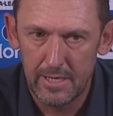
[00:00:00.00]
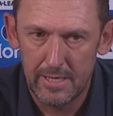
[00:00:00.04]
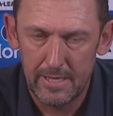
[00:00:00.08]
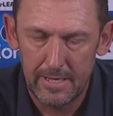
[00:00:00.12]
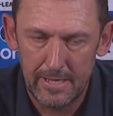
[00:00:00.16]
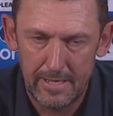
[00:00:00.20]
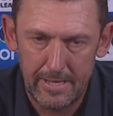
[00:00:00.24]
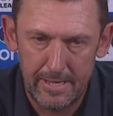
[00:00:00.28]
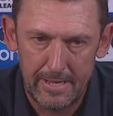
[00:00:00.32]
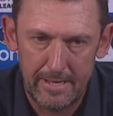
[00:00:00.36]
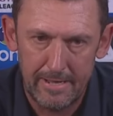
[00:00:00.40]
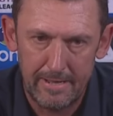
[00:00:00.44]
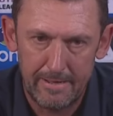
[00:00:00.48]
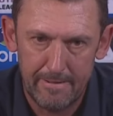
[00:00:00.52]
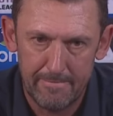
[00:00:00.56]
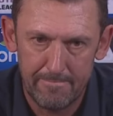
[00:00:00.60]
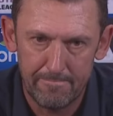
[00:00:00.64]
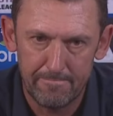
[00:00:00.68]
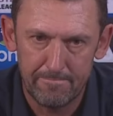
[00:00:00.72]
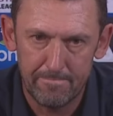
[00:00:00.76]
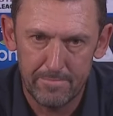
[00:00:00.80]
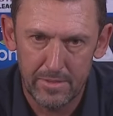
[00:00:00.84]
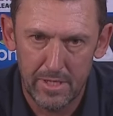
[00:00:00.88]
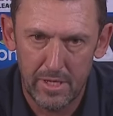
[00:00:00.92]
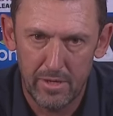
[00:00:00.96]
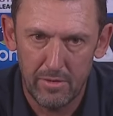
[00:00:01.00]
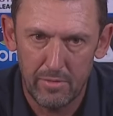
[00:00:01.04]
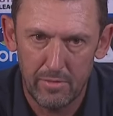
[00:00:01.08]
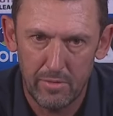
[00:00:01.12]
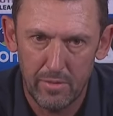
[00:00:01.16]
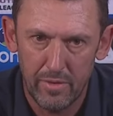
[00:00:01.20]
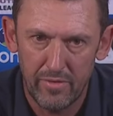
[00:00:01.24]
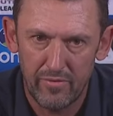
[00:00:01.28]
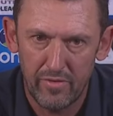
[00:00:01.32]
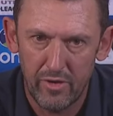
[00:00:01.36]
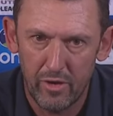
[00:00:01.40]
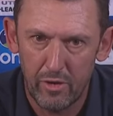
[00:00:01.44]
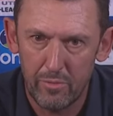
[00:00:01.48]

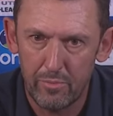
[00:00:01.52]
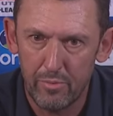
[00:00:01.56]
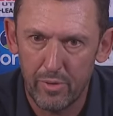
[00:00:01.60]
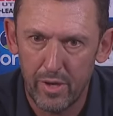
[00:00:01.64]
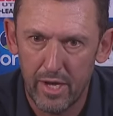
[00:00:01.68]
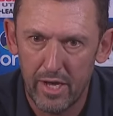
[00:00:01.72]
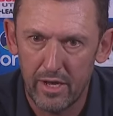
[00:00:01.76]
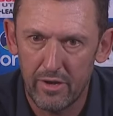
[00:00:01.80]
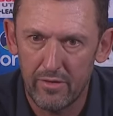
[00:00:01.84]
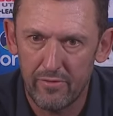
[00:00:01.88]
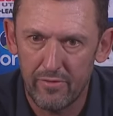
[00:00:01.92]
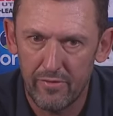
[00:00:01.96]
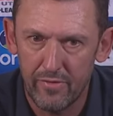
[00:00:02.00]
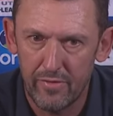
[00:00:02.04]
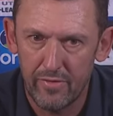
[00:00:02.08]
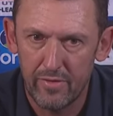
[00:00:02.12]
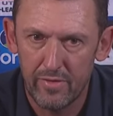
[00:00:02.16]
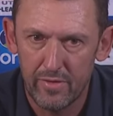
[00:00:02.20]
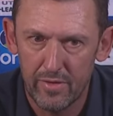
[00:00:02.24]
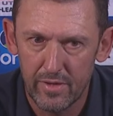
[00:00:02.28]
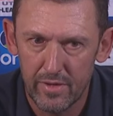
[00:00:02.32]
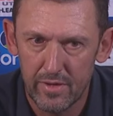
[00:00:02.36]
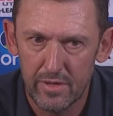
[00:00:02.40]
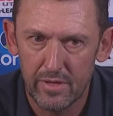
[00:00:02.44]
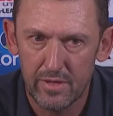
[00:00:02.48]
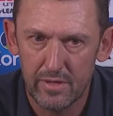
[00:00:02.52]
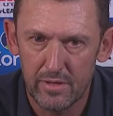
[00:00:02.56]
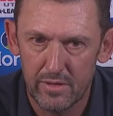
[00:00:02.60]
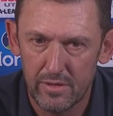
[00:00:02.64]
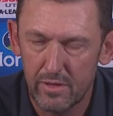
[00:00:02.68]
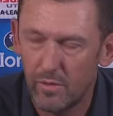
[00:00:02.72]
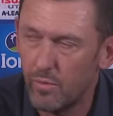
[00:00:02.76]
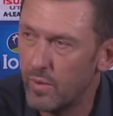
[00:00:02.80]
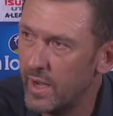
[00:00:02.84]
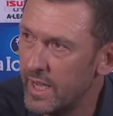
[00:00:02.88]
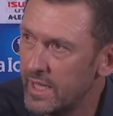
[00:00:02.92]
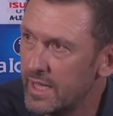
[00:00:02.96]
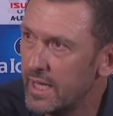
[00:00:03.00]
we're very proud of
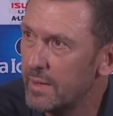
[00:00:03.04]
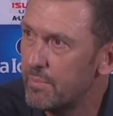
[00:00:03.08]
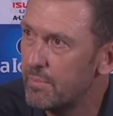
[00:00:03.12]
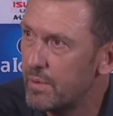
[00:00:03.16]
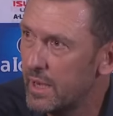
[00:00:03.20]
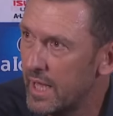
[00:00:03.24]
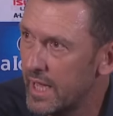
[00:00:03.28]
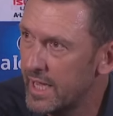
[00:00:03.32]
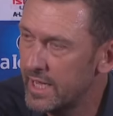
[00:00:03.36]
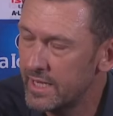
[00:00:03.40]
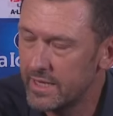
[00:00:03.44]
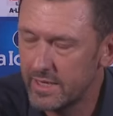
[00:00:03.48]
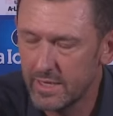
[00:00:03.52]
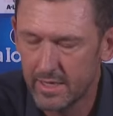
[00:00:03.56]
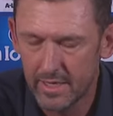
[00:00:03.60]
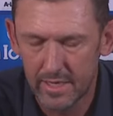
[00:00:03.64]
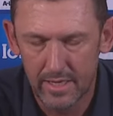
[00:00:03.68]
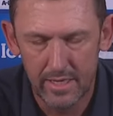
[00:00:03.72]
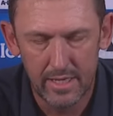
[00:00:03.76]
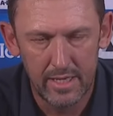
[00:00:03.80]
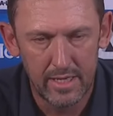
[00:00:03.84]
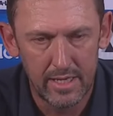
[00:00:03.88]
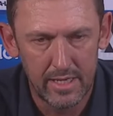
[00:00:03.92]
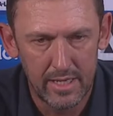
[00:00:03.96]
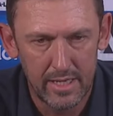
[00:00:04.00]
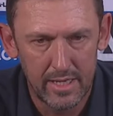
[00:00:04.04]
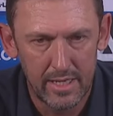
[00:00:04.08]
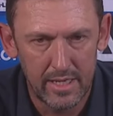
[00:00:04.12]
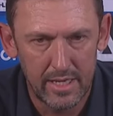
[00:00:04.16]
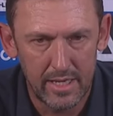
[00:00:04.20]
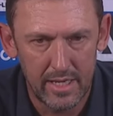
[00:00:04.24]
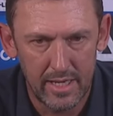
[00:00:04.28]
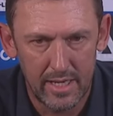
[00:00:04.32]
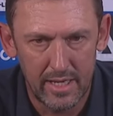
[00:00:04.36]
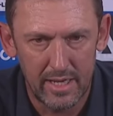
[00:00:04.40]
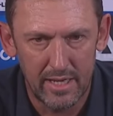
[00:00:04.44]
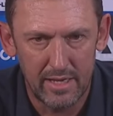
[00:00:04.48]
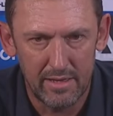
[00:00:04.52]
the way they played.
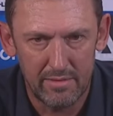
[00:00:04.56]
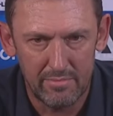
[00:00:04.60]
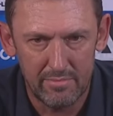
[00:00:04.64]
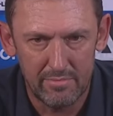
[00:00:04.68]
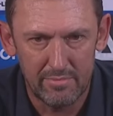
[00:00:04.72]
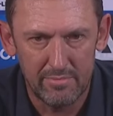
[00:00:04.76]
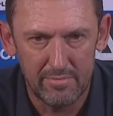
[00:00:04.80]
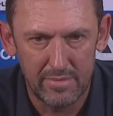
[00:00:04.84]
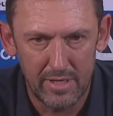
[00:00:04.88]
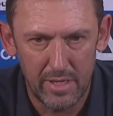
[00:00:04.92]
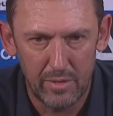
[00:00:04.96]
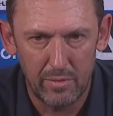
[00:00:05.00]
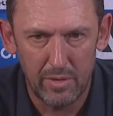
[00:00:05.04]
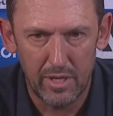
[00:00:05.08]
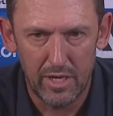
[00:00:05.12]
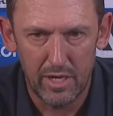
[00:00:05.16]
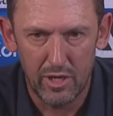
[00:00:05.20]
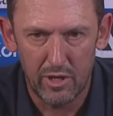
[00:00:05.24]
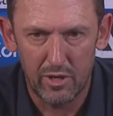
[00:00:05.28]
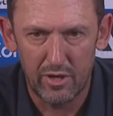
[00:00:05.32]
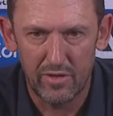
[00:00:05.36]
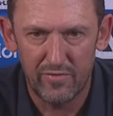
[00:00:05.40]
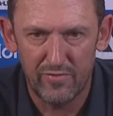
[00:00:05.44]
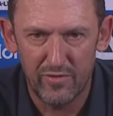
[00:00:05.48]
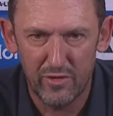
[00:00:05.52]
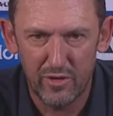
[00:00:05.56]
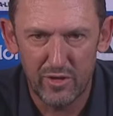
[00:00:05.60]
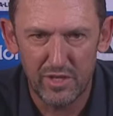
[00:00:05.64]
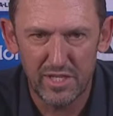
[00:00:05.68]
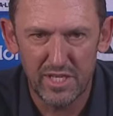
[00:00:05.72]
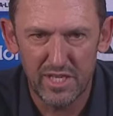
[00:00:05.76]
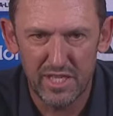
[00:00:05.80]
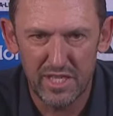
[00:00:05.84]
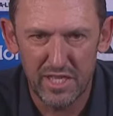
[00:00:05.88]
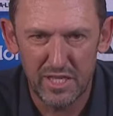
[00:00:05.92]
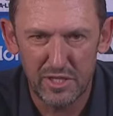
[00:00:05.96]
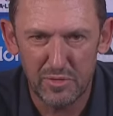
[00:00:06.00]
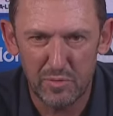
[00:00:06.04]
We had a lot of
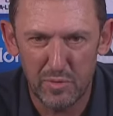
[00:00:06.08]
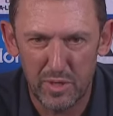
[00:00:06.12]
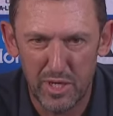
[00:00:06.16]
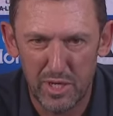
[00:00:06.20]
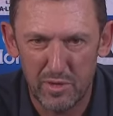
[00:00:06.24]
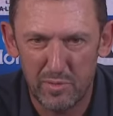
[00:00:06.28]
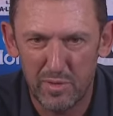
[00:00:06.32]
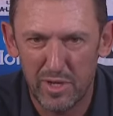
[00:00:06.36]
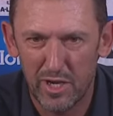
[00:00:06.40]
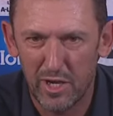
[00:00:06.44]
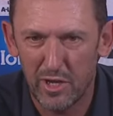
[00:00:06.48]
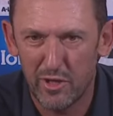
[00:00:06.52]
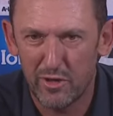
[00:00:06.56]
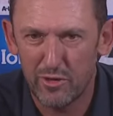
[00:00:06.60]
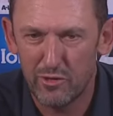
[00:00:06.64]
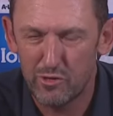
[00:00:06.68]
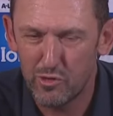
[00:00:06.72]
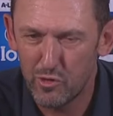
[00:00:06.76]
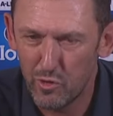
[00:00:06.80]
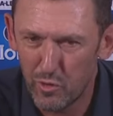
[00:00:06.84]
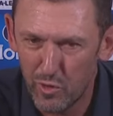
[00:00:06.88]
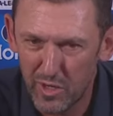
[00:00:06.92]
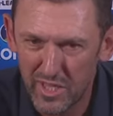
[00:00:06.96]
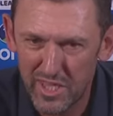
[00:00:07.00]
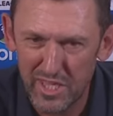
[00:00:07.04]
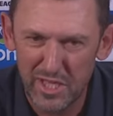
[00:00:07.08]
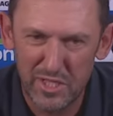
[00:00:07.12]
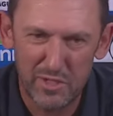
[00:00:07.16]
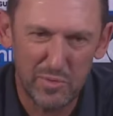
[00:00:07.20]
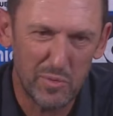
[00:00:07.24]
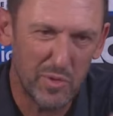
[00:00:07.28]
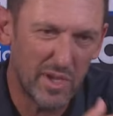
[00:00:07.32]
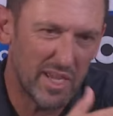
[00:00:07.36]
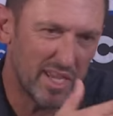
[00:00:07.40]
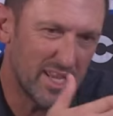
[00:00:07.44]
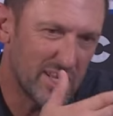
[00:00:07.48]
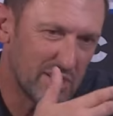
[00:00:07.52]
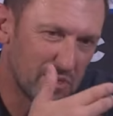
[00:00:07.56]
adversity this week. We had a lot of joy this
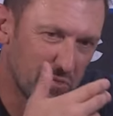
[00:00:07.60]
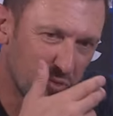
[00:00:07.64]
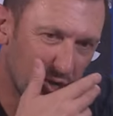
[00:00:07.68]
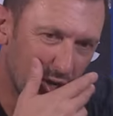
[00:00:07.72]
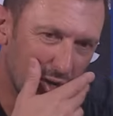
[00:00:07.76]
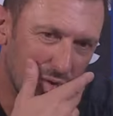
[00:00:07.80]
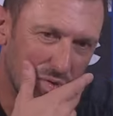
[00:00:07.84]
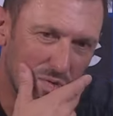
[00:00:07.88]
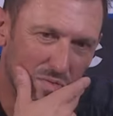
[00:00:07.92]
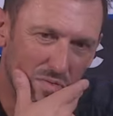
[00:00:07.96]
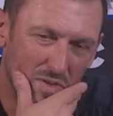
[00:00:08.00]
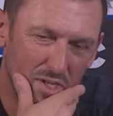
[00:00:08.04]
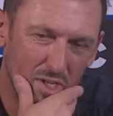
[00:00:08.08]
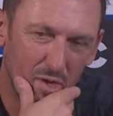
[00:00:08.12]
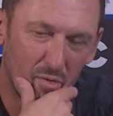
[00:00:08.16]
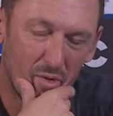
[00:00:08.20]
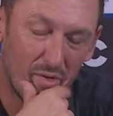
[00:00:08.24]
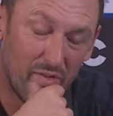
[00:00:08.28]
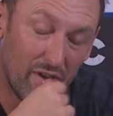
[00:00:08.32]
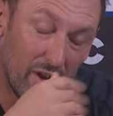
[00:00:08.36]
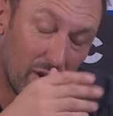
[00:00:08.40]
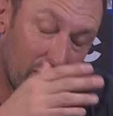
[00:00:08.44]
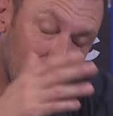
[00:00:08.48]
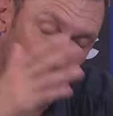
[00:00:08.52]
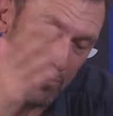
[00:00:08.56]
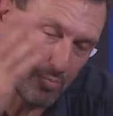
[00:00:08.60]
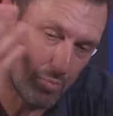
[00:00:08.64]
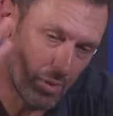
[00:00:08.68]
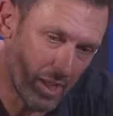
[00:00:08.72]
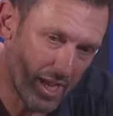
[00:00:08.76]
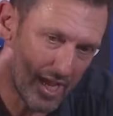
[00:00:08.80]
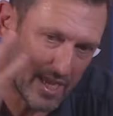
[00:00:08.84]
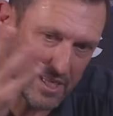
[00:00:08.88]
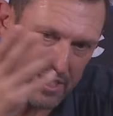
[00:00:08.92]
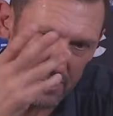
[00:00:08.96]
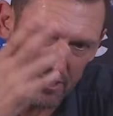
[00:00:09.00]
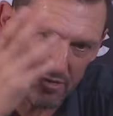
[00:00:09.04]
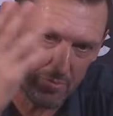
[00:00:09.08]
week as well. So we've had a lot of
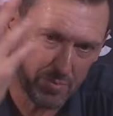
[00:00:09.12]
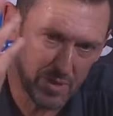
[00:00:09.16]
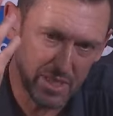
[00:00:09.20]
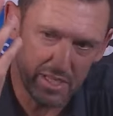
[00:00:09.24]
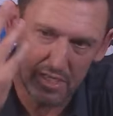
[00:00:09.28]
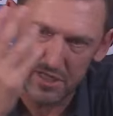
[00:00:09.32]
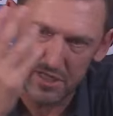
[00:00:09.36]
players that have been